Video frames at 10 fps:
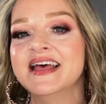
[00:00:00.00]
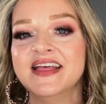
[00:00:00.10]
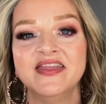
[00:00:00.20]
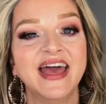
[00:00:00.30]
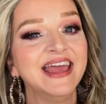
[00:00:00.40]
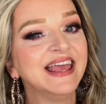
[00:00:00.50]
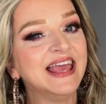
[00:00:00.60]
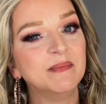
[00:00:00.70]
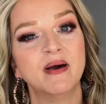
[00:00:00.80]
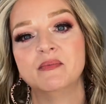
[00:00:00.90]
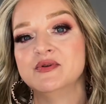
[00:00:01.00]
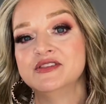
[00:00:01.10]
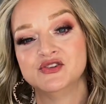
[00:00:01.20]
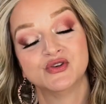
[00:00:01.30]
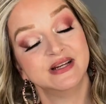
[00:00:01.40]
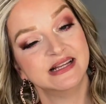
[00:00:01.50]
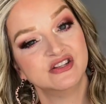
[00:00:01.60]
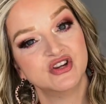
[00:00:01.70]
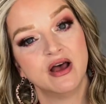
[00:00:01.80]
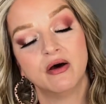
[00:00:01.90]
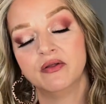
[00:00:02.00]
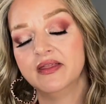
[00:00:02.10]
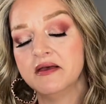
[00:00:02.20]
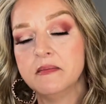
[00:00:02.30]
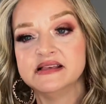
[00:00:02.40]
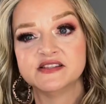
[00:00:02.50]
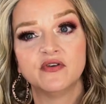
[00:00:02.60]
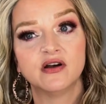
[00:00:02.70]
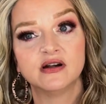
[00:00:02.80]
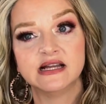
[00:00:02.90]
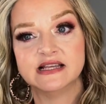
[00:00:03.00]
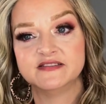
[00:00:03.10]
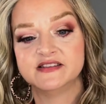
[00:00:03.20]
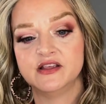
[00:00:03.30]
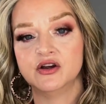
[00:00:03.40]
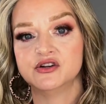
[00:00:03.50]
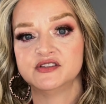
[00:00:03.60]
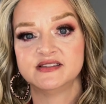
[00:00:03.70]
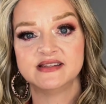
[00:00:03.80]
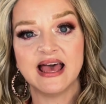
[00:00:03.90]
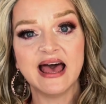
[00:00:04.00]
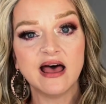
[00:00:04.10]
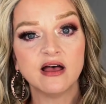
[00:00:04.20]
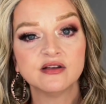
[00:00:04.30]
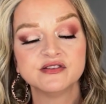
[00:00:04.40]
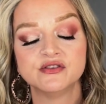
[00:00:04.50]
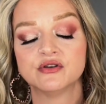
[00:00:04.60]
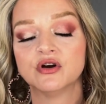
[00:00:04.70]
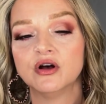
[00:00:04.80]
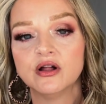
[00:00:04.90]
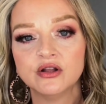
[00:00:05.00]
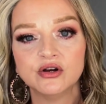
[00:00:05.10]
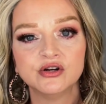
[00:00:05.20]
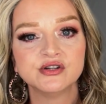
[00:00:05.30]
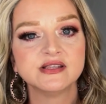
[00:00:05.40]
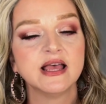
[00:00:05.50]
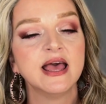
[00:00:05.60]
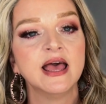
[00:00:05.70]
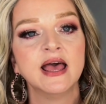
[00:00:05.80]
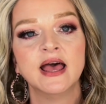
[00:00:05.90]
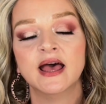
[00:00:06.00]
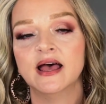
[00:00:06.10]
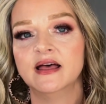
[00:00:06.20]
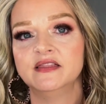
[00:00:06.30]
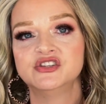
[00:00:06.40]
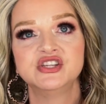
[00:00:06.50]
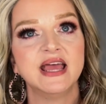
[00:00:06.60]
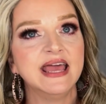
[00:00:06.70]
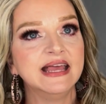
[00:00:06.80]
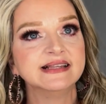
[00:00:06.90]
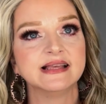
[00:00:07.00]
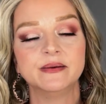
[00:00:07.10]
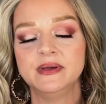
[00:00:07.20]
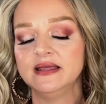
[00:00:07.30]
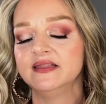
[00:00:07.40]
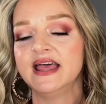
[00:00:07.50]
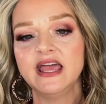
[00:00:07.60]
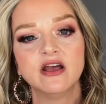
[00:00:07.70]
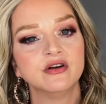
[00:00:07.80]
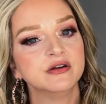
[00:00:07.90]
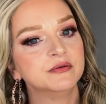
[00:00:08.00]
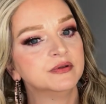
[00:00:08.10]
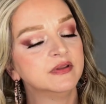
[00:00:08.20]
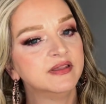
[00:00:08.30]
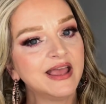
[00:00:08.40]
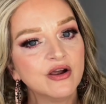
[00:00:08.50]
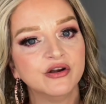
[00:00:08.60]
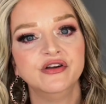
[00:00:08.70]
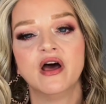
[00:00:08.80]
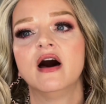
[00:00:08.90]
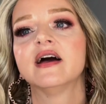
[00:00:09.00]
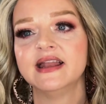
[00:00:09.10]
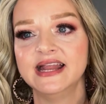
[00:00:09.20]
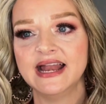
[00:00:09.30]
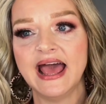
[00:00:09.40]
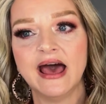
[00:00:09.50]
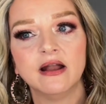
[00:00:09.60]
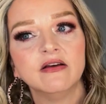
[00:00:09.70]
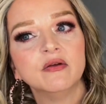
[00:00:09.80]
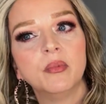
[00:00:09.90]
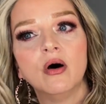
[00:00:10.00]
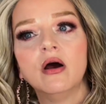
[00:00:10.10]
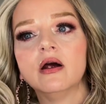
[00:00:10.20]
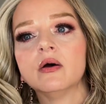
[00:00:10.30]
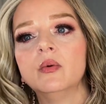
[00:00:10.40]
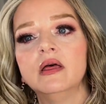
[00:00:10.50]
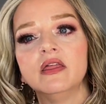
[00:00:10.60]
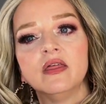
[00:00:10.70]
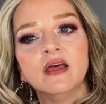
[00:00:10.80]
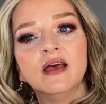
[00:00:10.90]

they keep up with the trends, y'all. I mean, as far as their styles, their colors, the shades, I mean, they are knocking it out of the park with